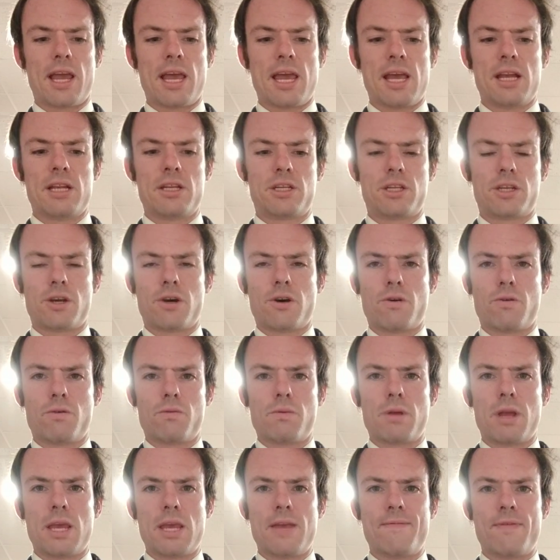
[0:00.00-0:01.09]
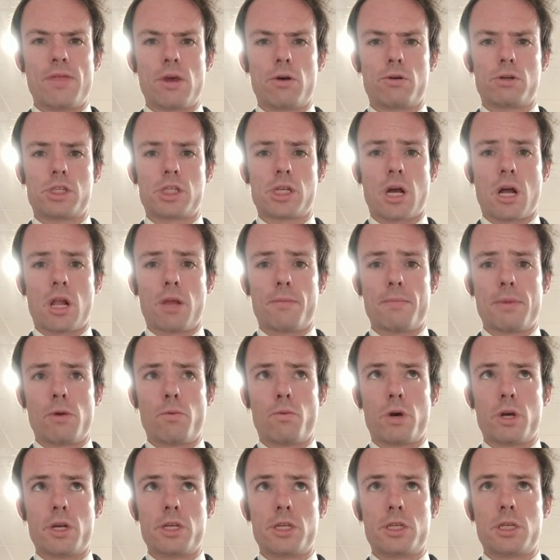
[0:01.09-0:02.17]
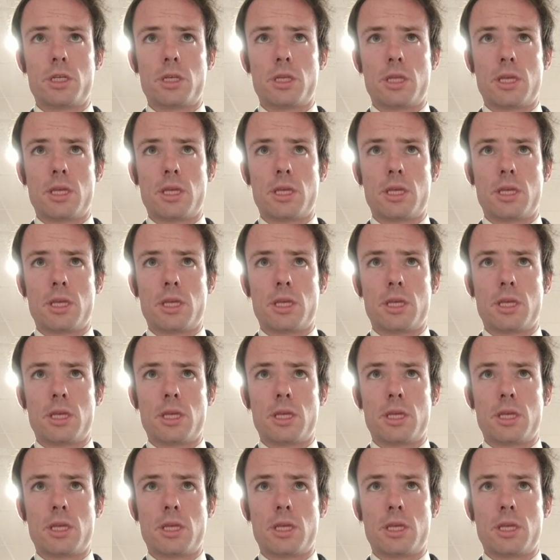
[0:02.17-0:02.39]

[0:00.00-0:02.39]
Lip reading: And so even though Solomon was